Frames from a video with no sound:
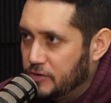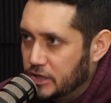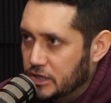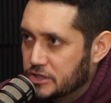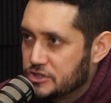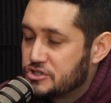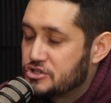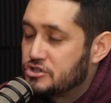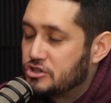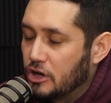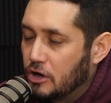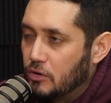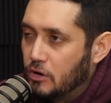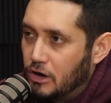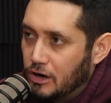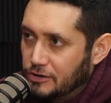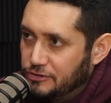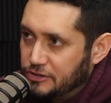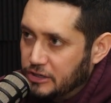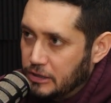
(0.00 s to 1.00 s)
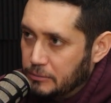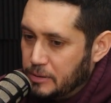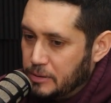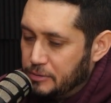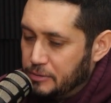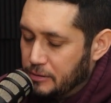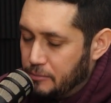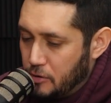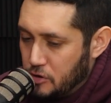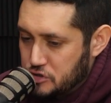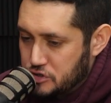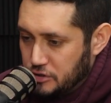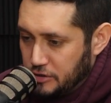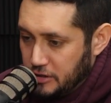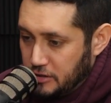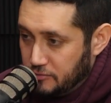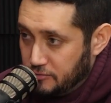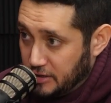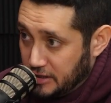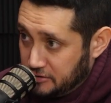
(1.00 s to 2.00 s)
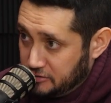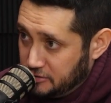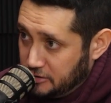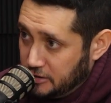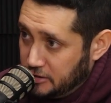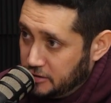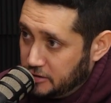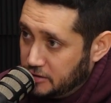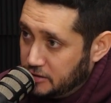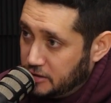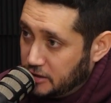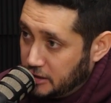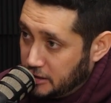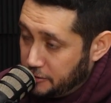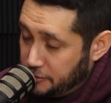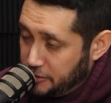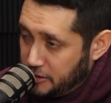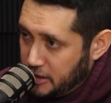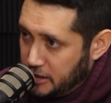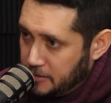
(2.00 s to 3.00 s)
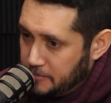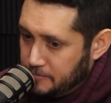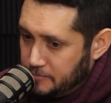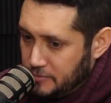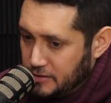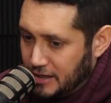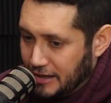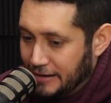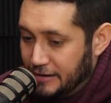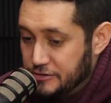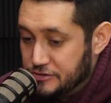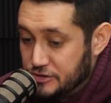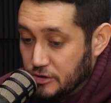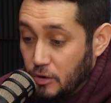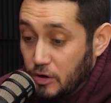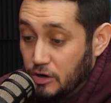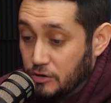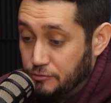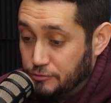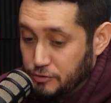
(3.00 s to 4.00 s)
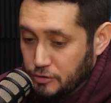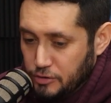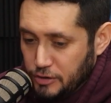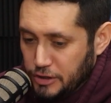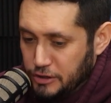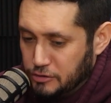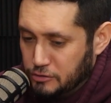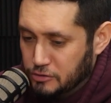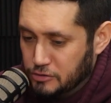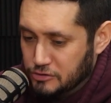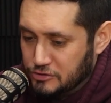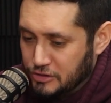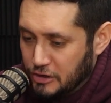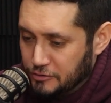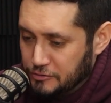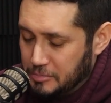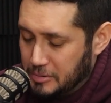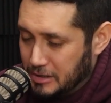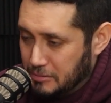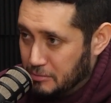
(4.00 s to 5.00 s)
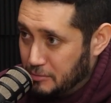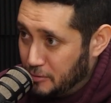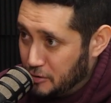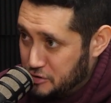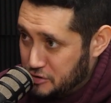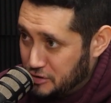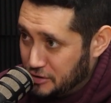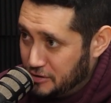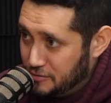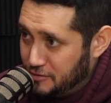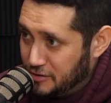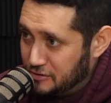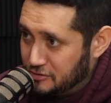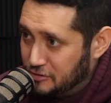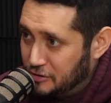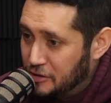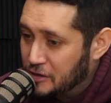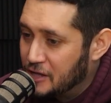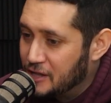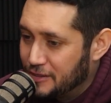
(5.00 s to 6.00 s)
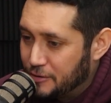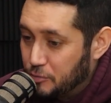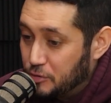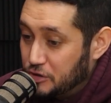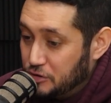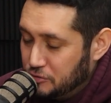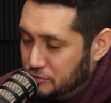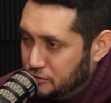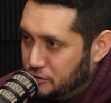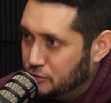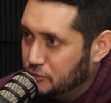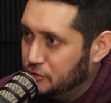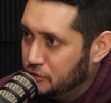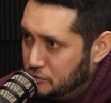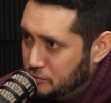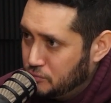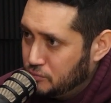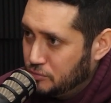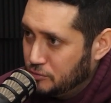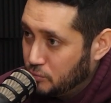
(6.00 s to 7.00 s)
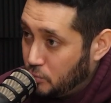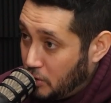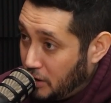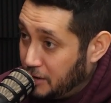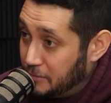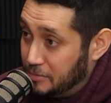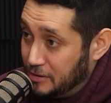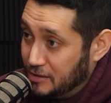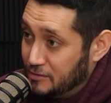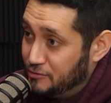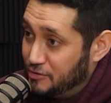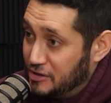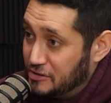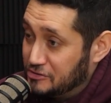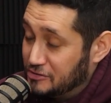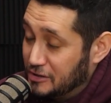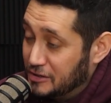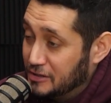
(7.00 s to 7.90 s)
it's so hard to get people emotionally invested in a thing. And it's so hard for like you yourself to become emotionally invested that when you do, you want to be invested.